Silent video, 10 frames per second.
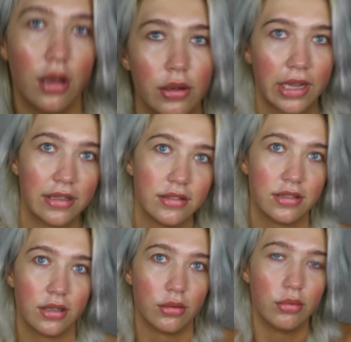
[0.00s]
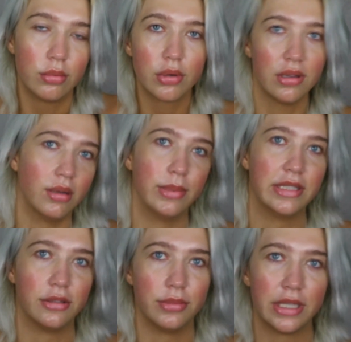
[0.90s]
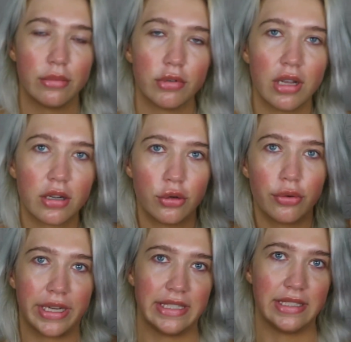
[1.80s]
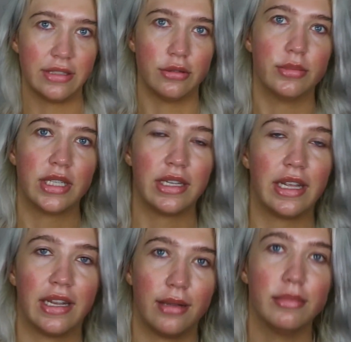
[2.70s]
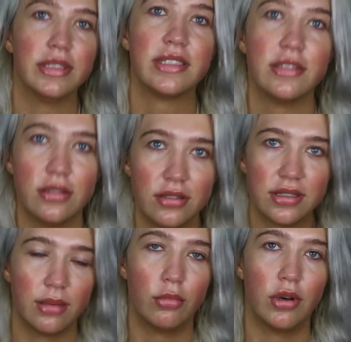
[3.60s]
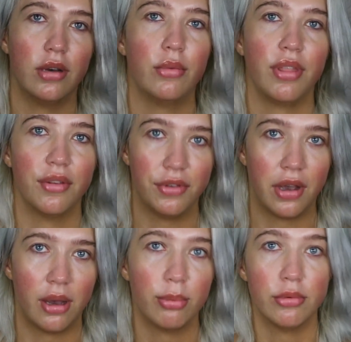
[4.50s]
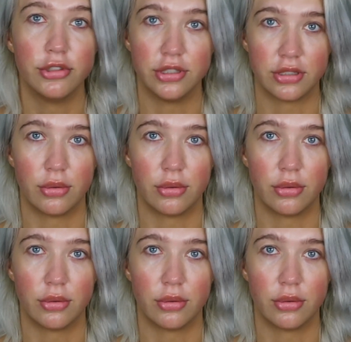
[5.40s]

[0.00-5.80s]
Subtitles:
Okay, so we're a little bit zoomed in. We're not crazy zoomed in, and I'm still somewhat with a top, which is